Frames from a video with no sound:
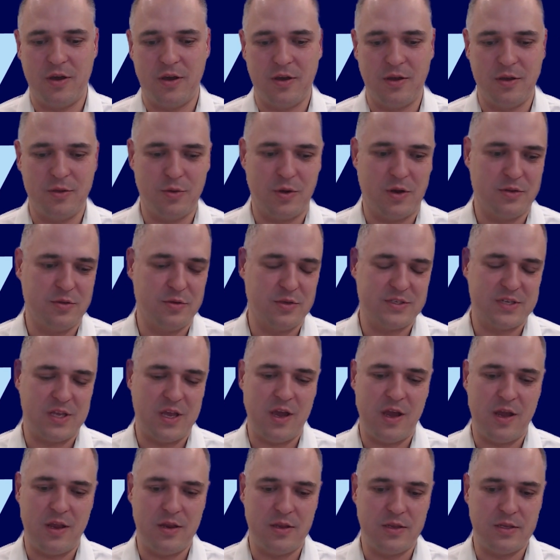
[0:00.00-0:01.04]
Eduardo
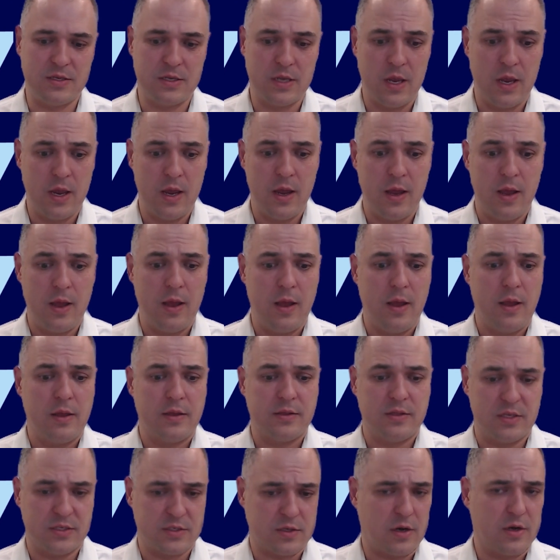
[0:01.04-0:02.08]
said, is
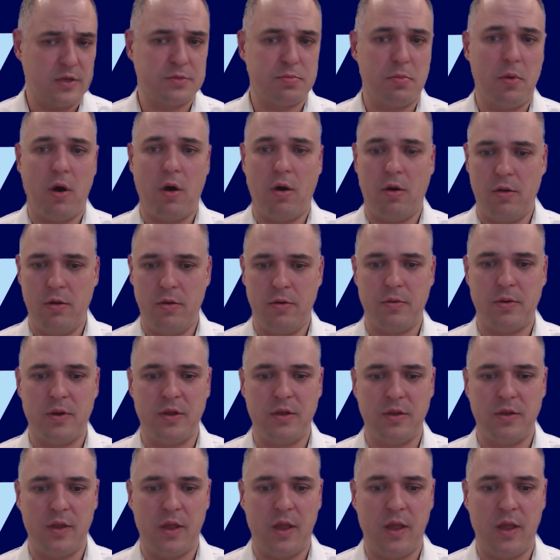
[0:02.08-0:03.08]
to start small, right?